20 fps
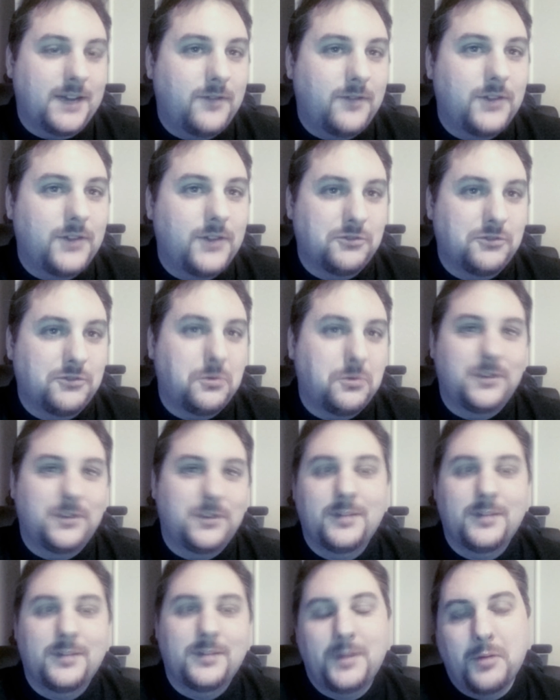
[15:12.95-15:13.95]
funds are always
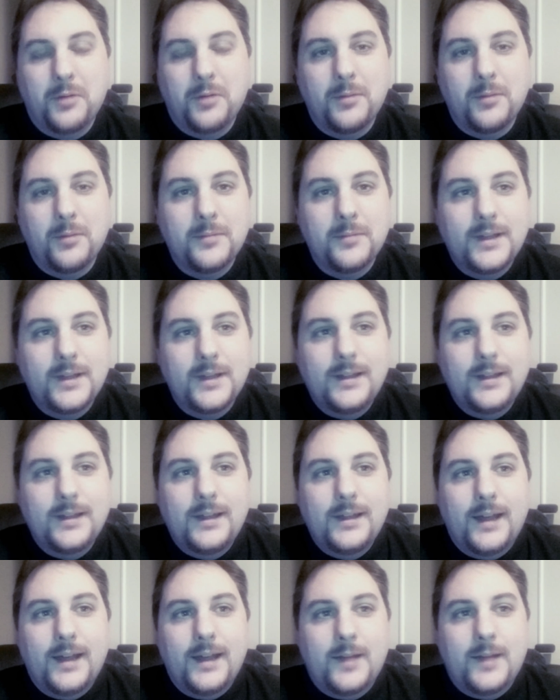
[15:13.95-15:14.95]
going to be a problem.
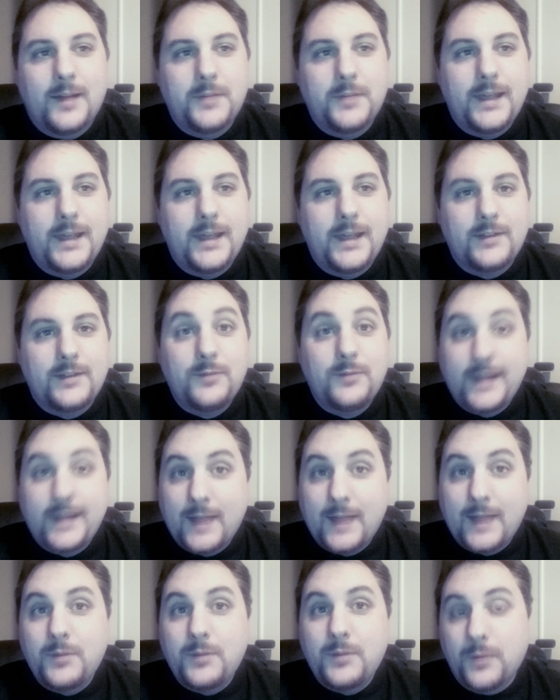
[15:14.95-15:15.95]
But yes, if we
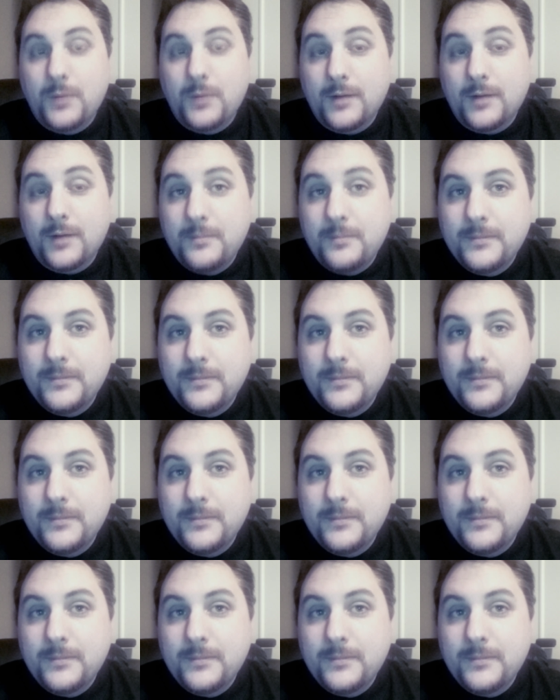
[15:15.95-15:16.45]
can, we will.